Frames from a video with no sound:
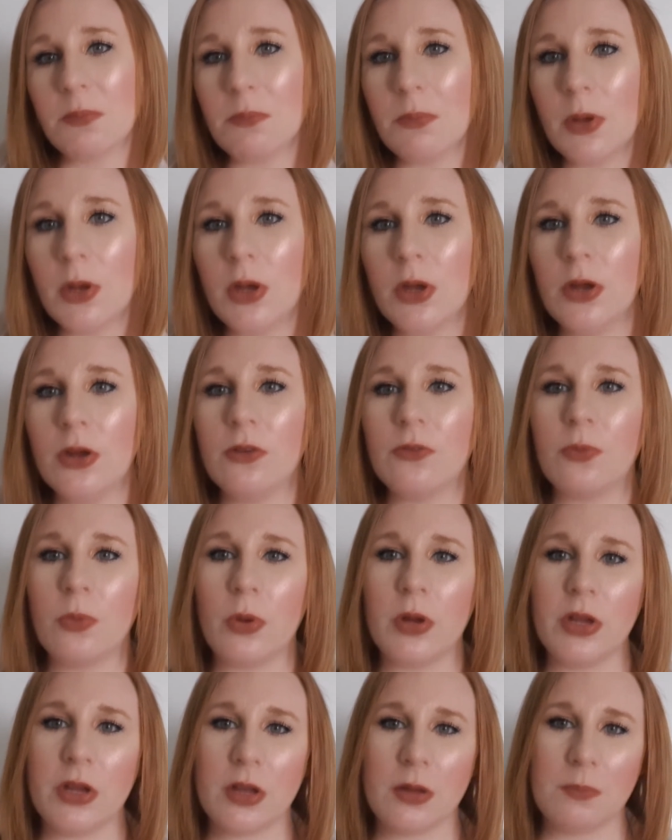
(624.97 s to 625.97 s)
move,
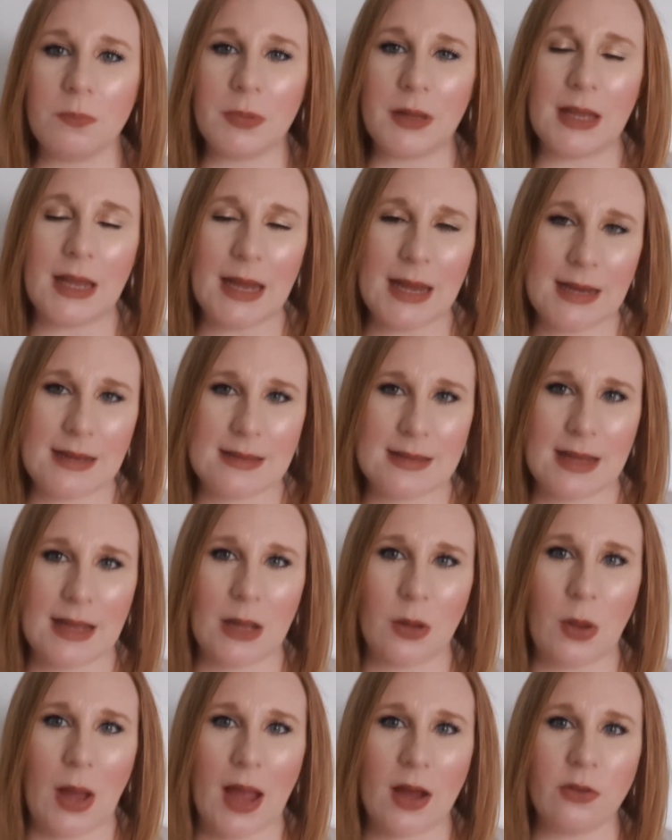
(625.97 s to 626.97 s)
what you can be
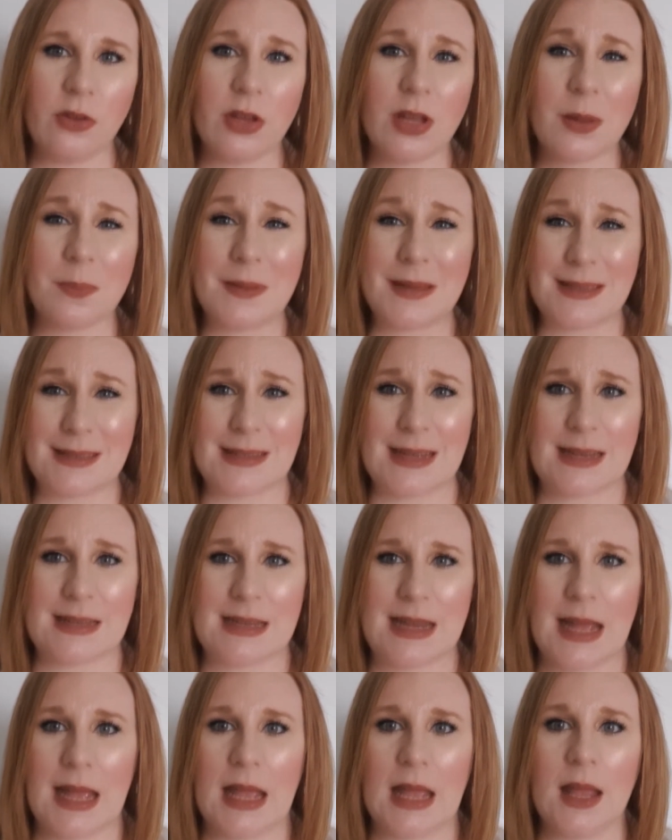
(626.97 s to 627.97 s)
eating, how you can be
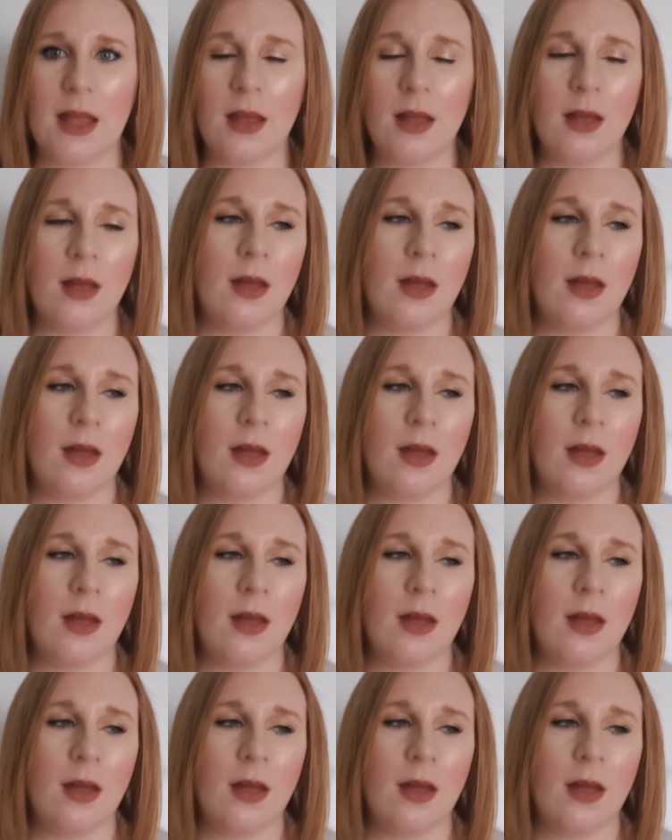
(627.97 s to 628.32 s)
sitting,